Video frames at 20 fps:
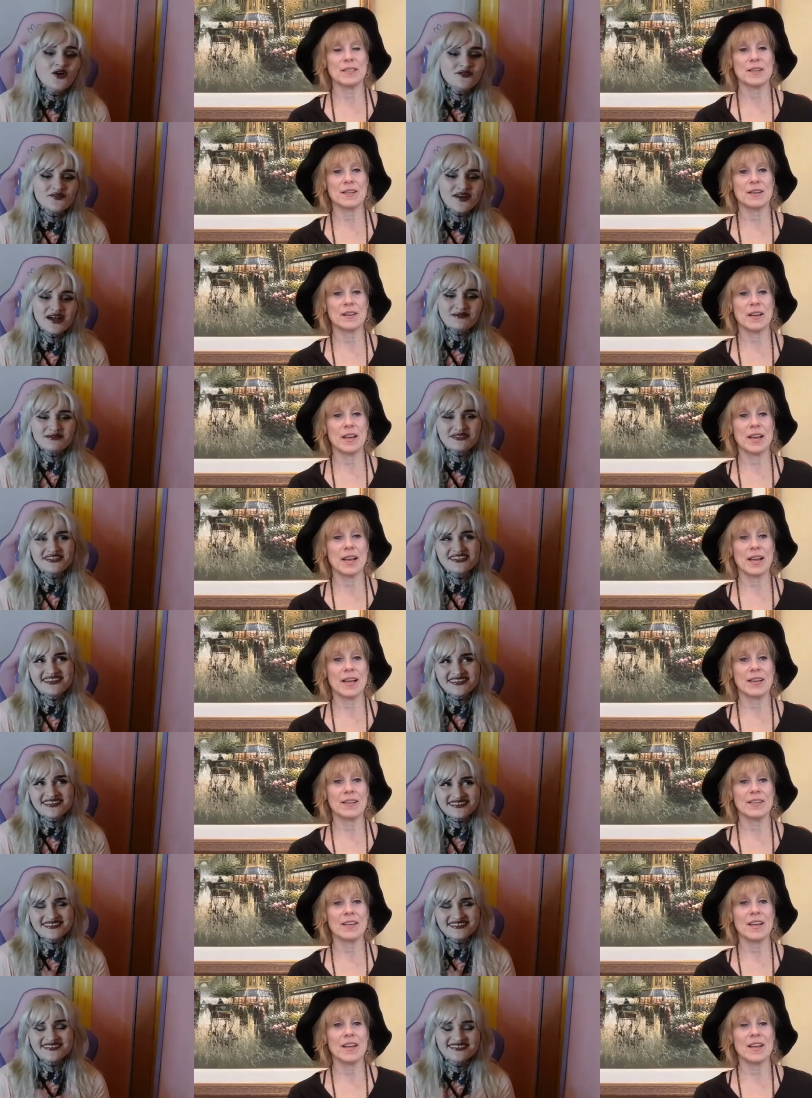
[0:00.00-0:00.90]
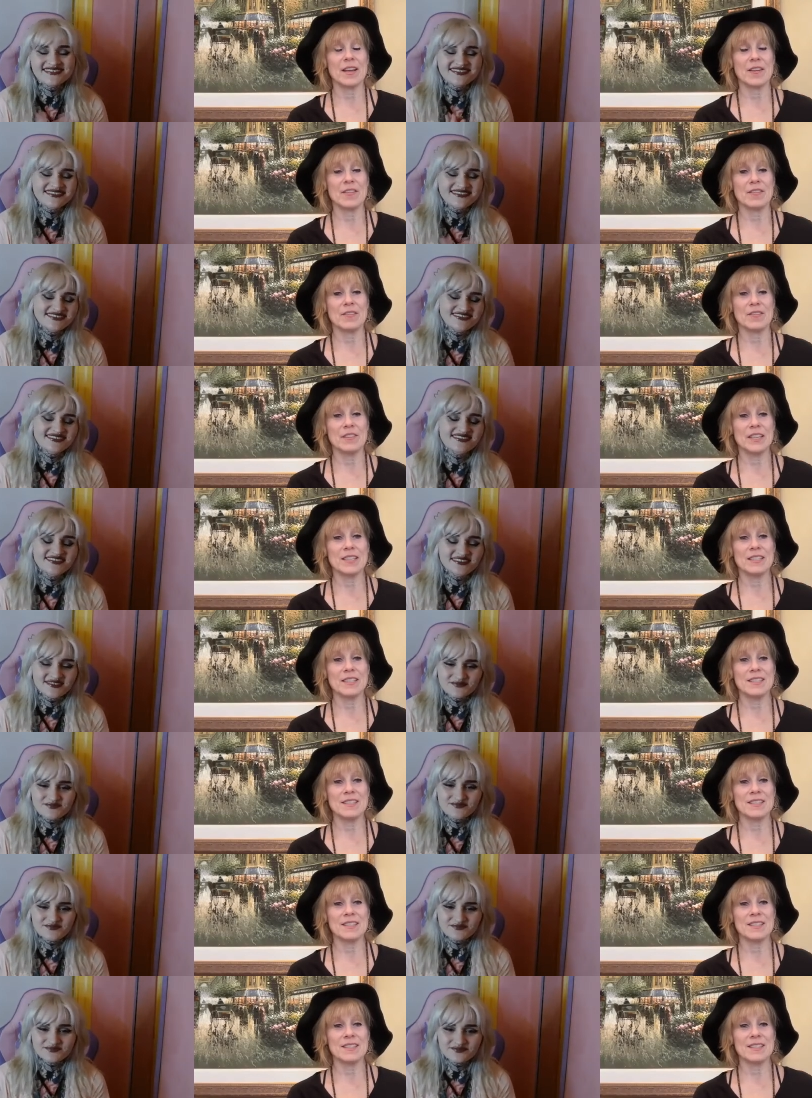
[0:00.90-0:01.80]
Speaker 1: uh, fabulous.
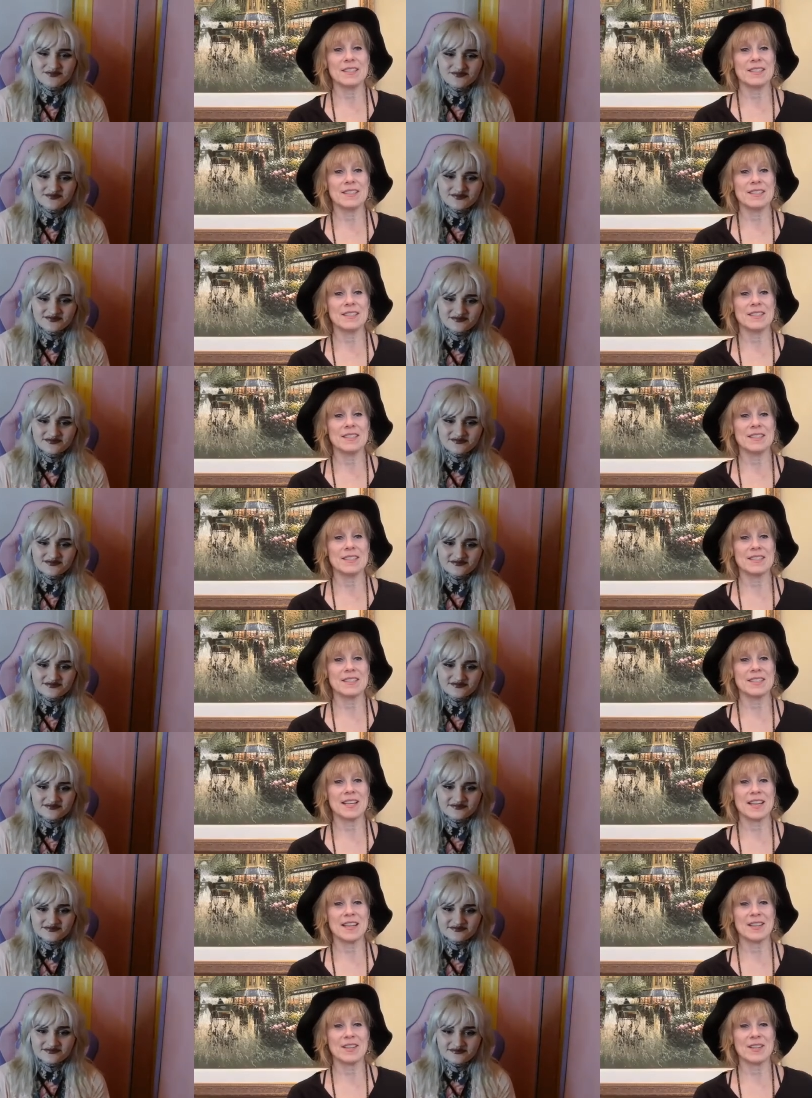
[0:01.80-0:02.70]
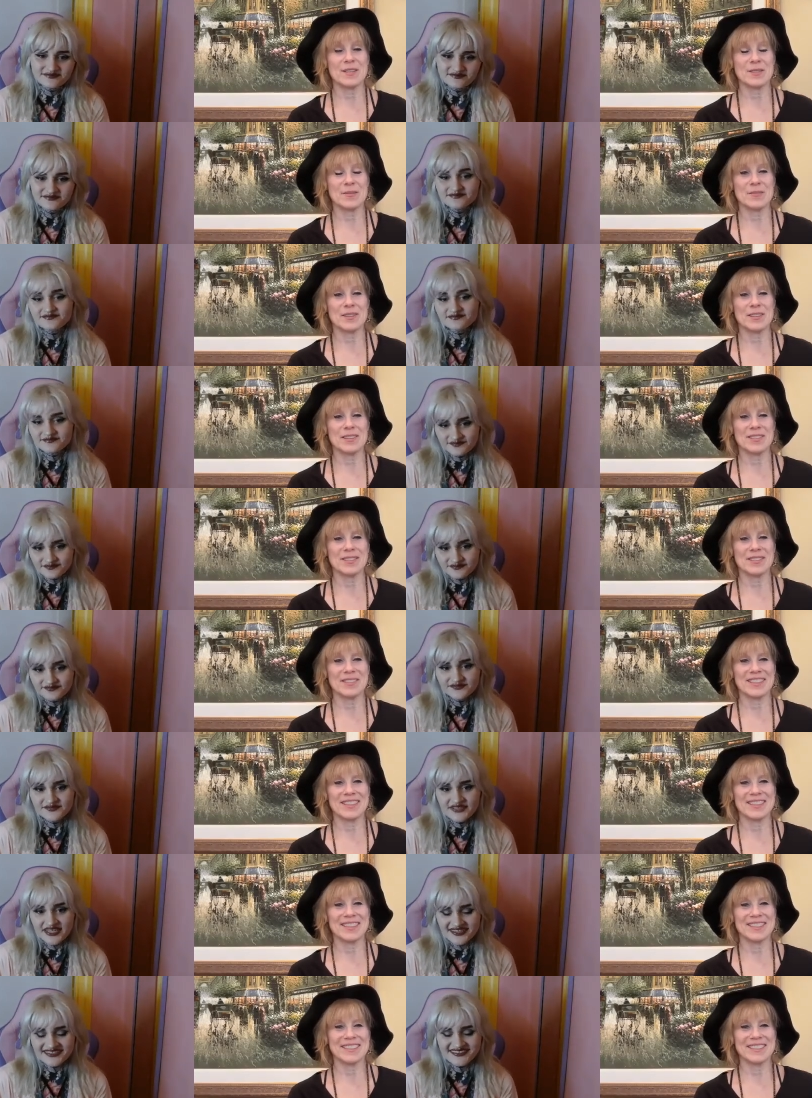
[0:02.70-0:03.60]
Venus in Salem,
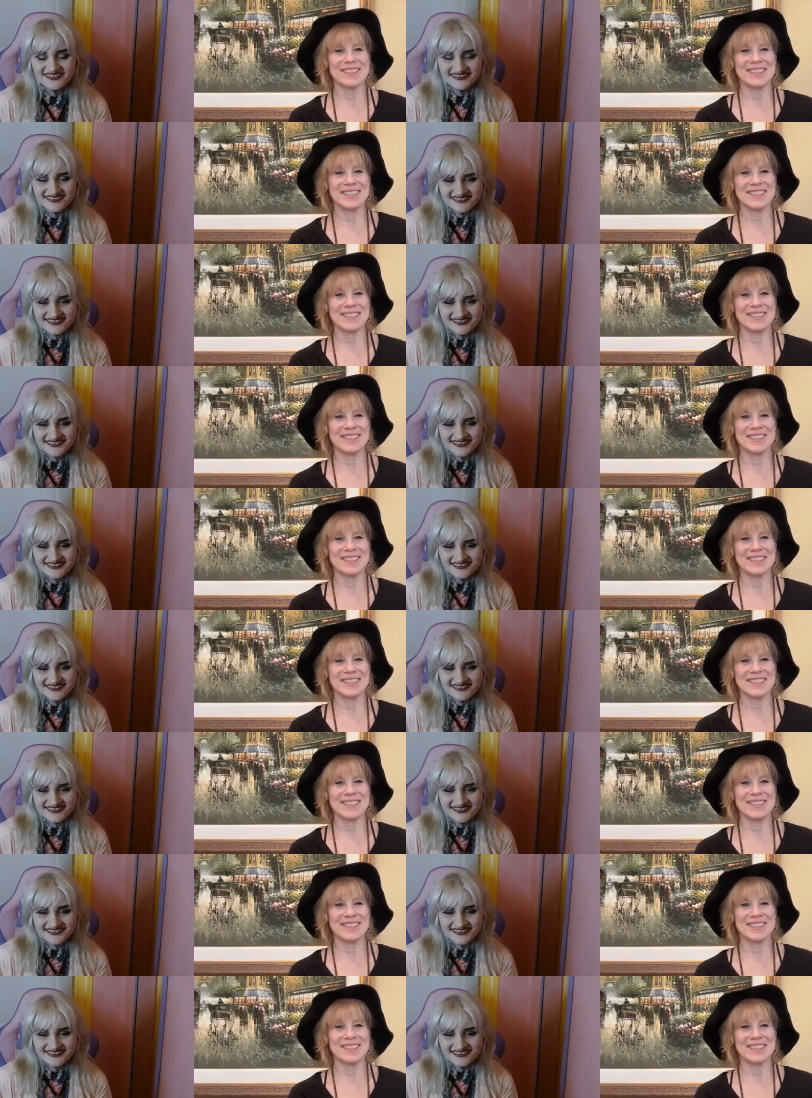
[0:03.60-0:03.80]
right? Yes.